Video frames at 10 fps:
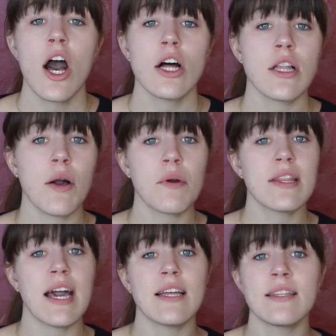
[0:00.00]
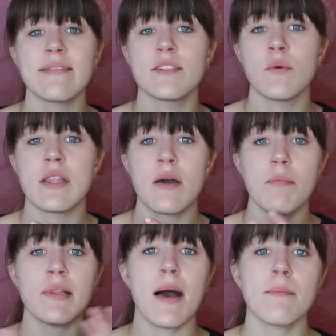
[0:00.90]
Along with that, it leaves you with a
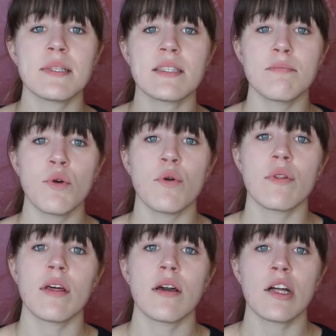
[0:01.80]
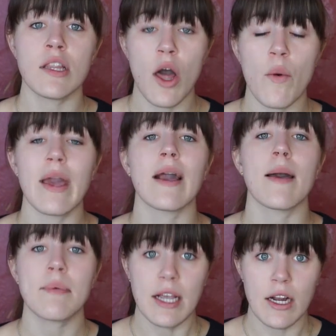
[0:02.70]
plump, smooth, glowing
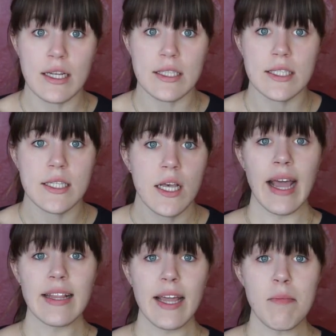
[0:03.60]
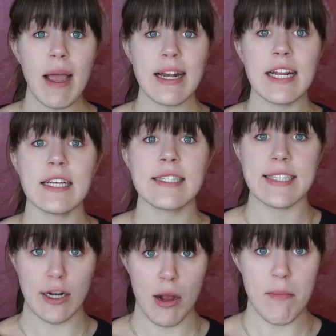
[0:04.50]
appearance. I like mine in a
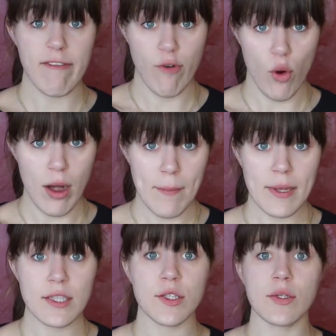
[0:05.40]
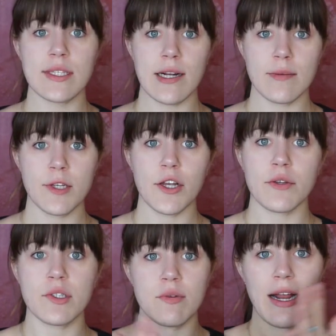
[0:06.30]
serum form. So serums are
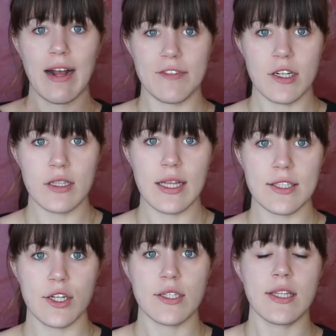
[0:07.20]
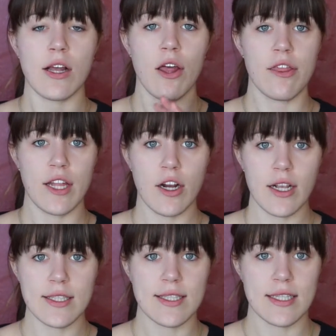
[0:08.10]
used right after cleansers. They're a thinner
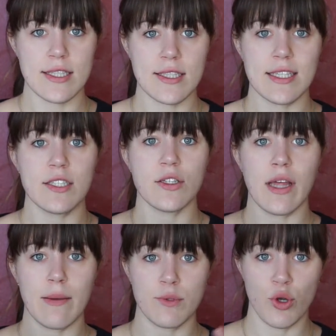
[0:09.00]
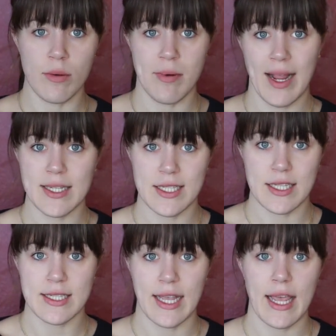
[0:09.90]
consistency so they absorb right into
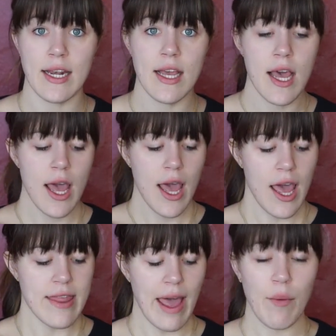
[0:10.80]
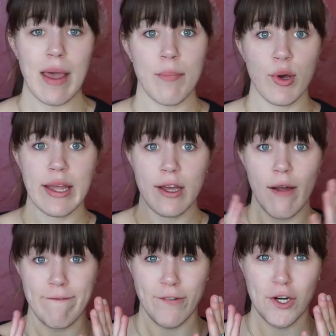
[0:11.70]
the skin, and that way I'm putting it
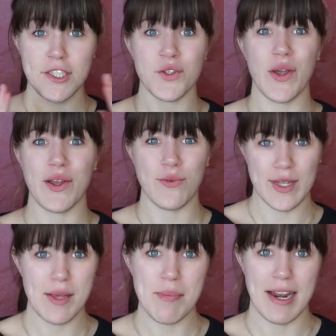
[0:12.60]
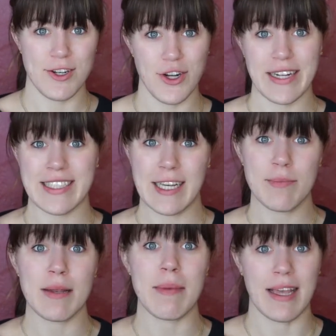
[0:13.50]
on first so it can really penetrate deep
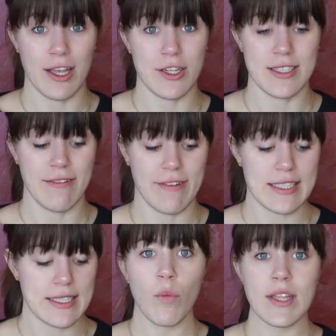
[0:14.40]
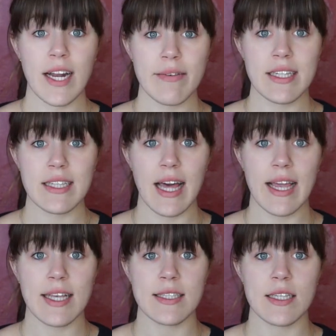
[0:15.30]
and make a good difference. One that I really
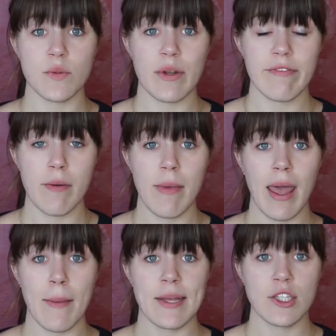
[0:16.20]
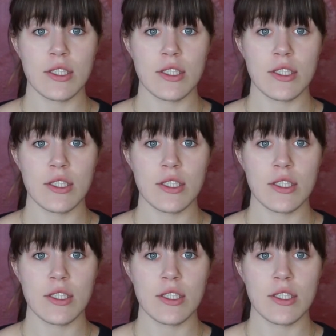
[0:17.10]
like is this one from Image